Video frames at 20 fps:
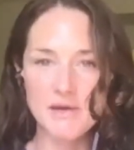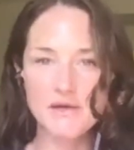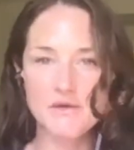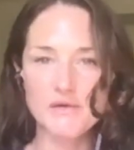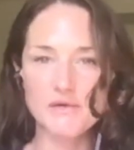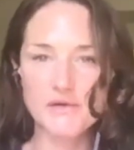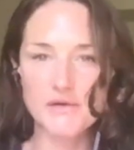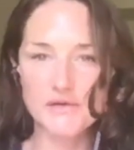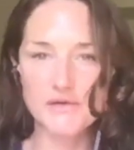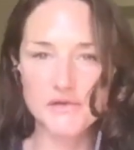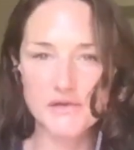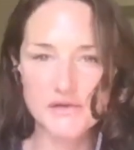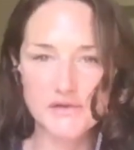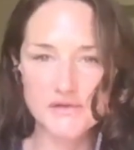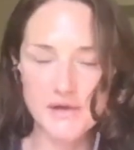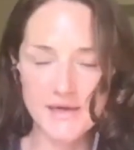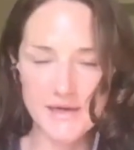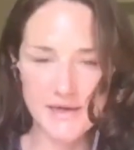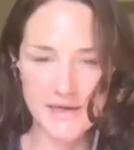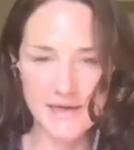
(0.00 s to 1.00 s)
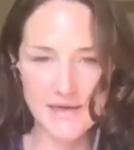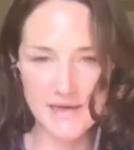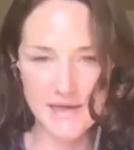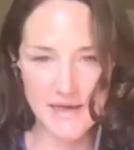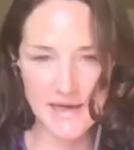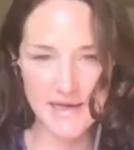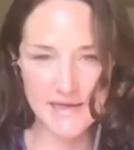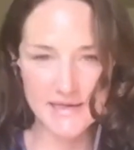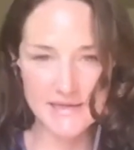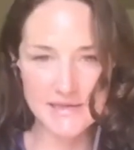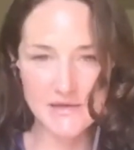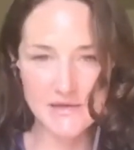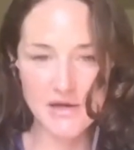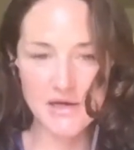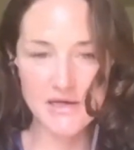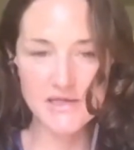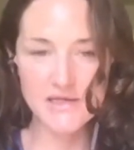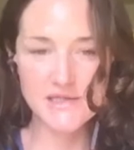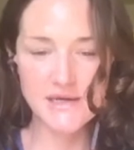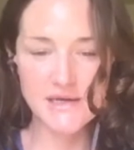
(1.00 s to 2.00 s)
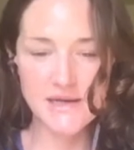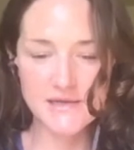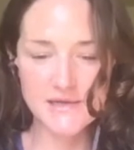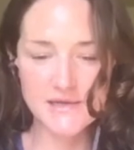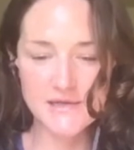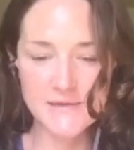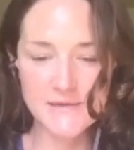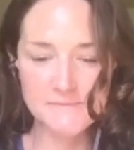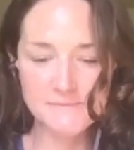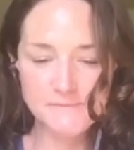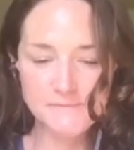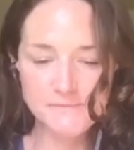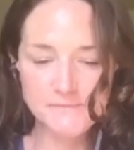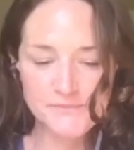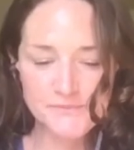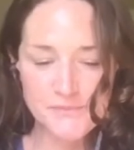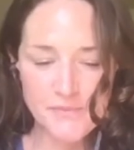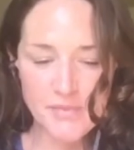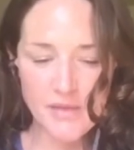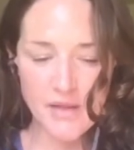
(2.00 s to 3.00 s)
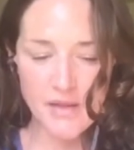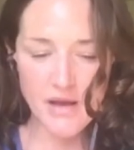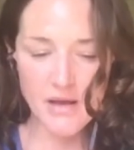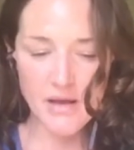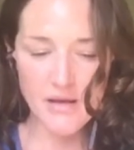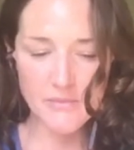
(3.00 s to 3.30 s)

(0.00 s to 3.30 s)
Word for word: Yeah, I'm a medical doctor trained in King's College in London,